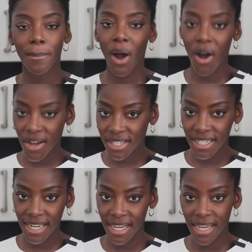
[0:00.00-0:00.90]

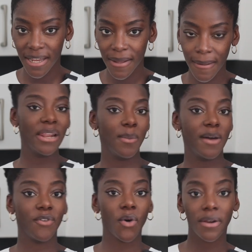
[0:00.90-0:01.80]
parsley, a little
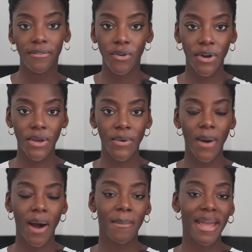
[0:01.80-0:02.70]
bit of olive oil,
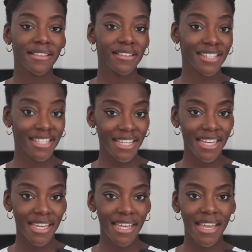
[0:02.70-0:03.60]
I'll make the
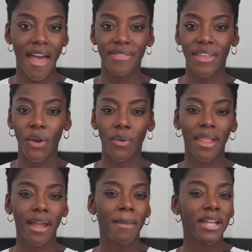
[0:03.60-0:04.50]
tzatziki, and then on
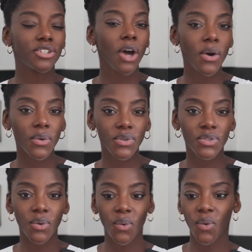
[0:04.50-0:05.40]
like my
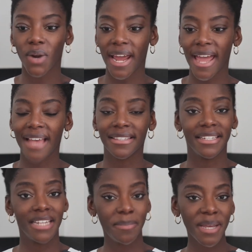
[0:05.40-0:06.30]
toast or like as
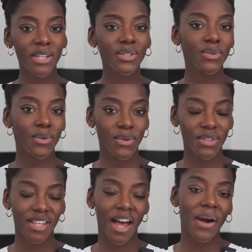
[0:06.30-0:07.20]
a dipping
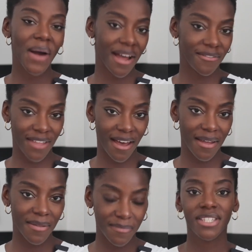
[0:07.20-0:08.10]
sauce, I'll have
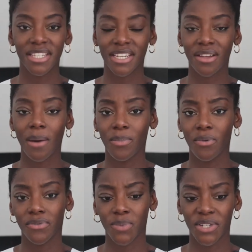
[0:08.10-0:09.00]
that. This is an
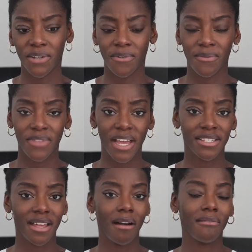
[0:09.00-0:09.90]
example of switching from
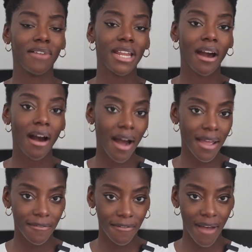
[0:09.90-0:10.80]
things that are really
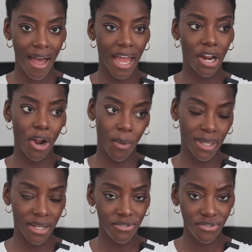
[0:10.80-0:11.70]
high in fat and low
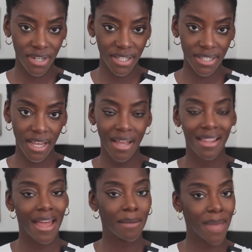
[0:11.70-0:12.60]
in nutrients,
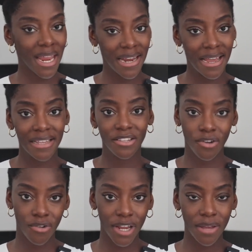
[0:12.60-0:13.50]
like mayonnaise,
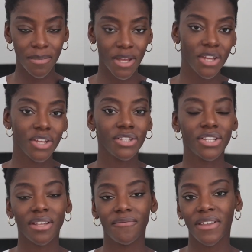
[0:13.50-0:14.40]
cream, to
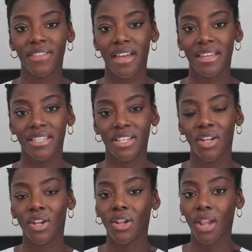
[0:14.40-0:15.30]
something that
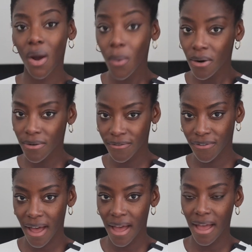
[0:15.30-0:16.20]
is lower in
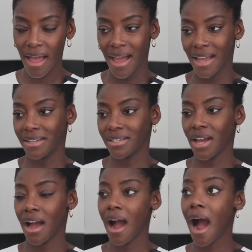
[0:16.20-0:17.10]
fat and
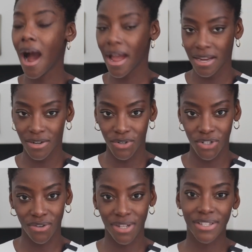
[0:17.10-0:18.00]
higher
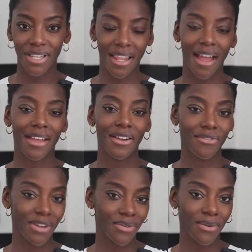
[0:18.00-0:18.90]
nutrients like
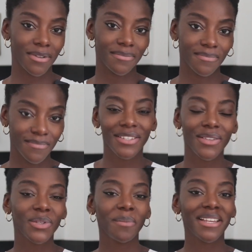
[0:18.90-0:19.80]
Greek yogurt. So
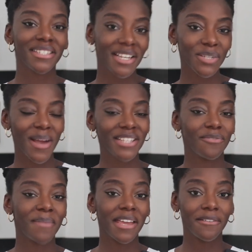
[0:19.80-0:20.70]
those are my 6 ways
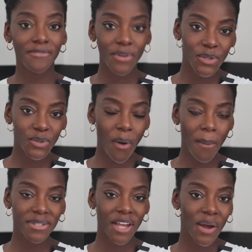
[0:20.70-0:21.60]
of making food
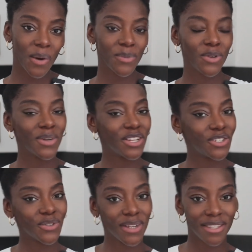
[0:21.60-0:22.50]
swaps. I hope you
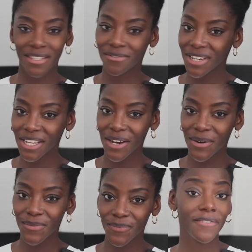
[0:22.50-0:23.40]
enjoyed this
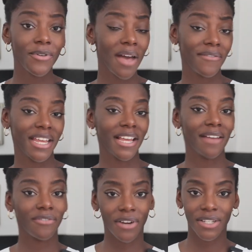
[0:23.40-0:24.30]
video. If you have any
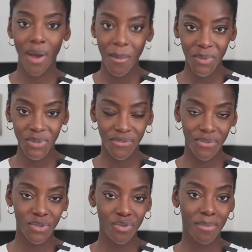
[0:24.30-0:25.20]
other examples of
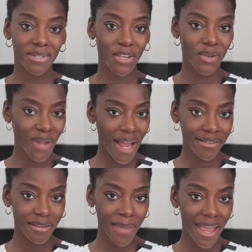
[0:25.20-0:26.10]
food swaps that you
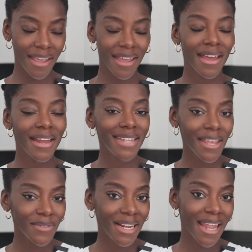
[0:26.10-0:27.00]
like to make,
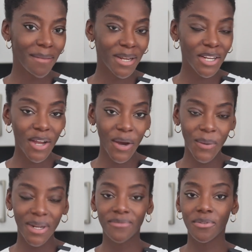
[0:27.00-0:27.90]
definitely let me know.
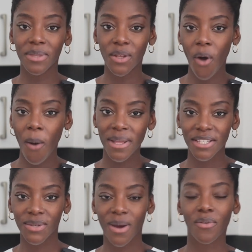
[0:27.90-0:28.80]
Leave them in the
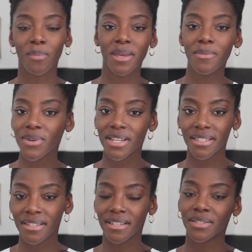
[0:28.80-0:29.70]
comments so other people can
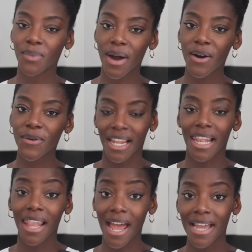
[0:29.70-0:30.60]
see as well.
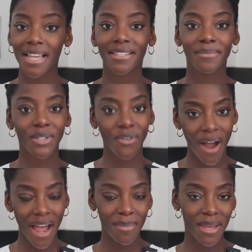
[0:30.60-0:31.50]
Like,
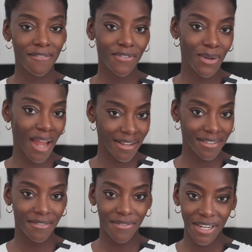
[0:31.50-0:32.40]
subscribe if you
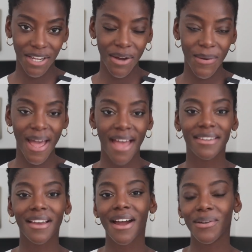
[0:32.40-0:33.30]
liked the video,
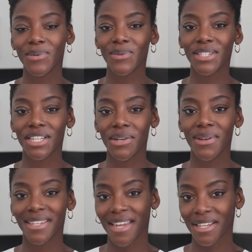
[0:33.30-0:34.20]
and I will see you
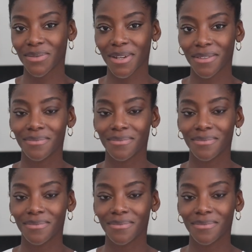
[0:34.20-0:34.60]
in the next one.